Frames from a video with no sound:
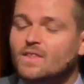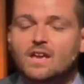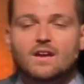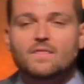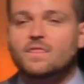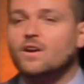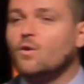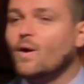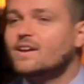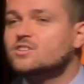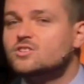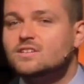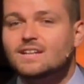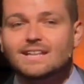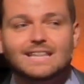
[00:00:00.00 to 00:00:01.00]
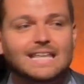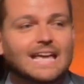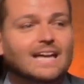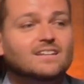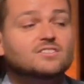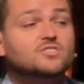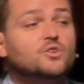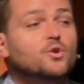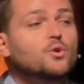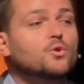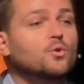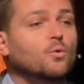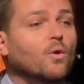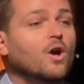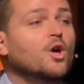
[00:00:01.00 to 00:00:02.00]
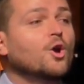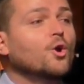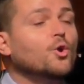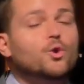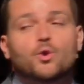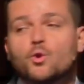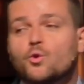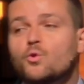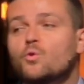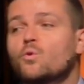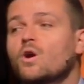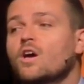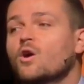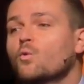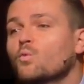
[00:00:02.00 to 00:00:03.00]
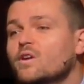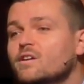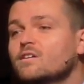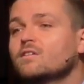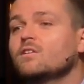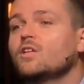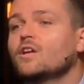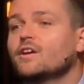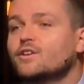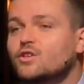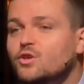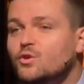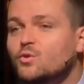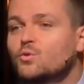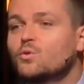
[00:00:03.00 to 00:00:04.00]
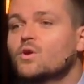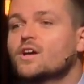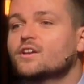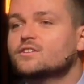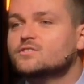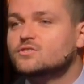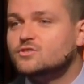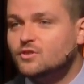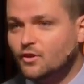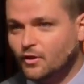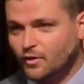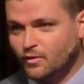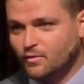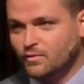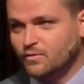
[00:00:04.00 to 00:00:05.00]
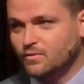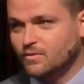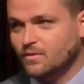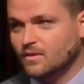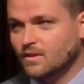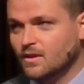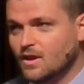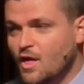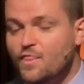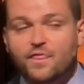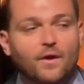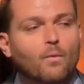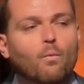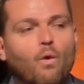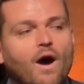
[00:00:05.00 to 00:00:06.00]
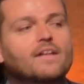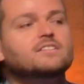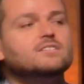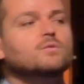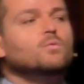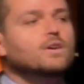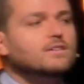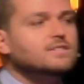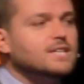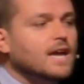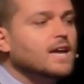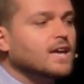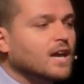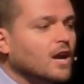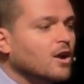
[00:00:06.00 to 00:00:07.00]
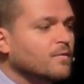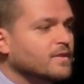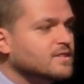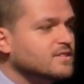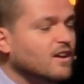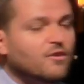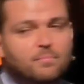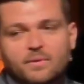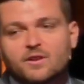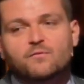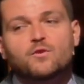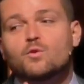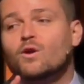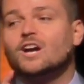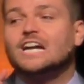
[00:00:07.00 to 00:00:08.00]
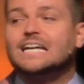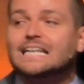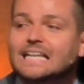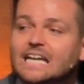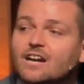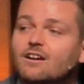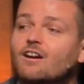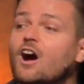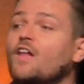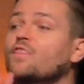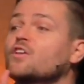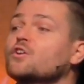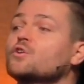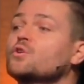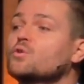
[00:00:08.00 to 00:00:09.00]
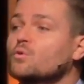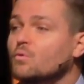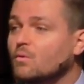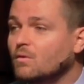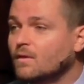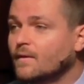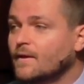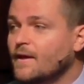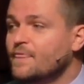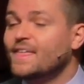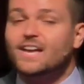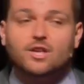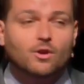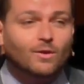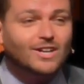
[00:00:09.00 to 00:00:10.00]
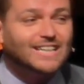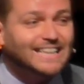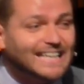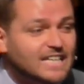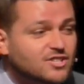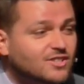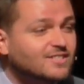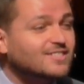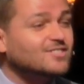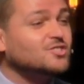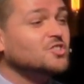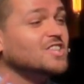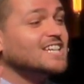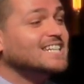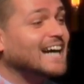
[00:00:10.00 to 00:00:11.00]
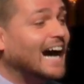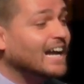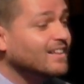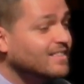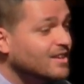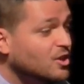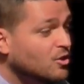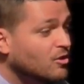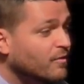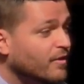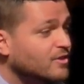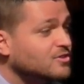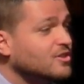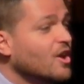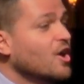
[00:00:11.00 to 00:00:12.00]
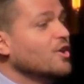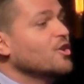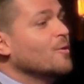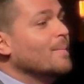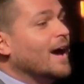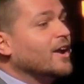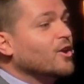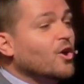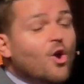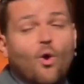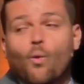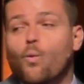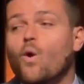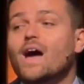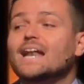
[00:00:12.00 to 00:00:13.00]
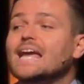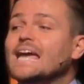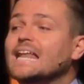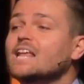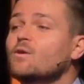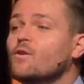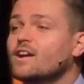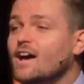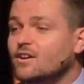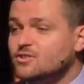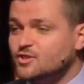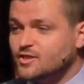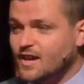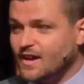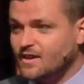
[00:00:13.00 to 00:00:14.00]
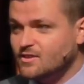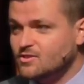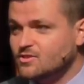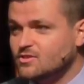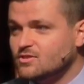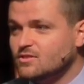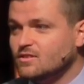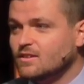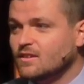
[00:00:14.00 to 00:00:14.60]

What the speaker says: The question at the end is who? Who will you serve? The what will take care of itself, but if you are clear on the who, that your allegiance is to the God of the universe, no matter what anyone else says,